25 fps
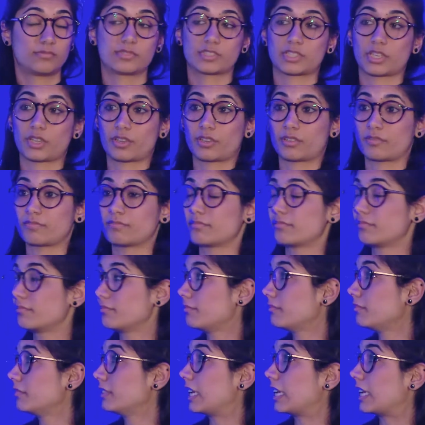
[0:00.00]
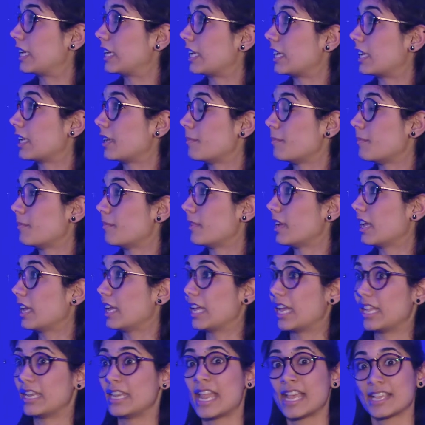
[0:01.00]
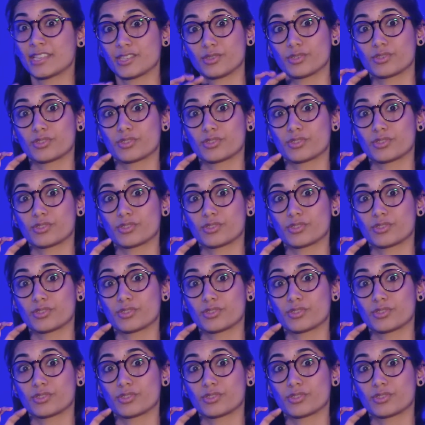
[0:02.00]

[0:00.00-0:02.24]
So unless